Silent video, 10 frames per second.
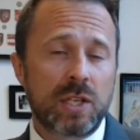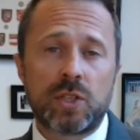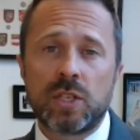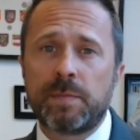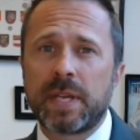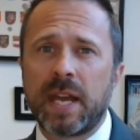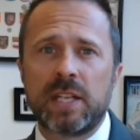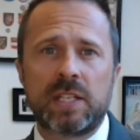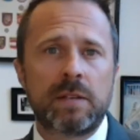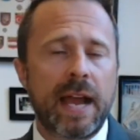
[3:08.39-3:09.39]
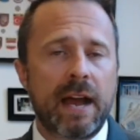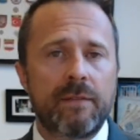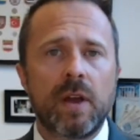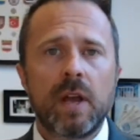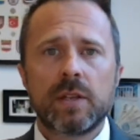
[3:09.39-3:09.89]
So just because you
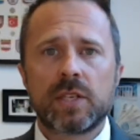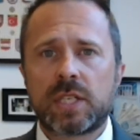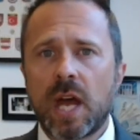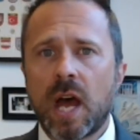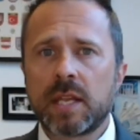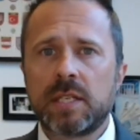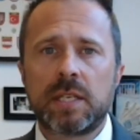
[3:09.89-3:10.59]
have stocks,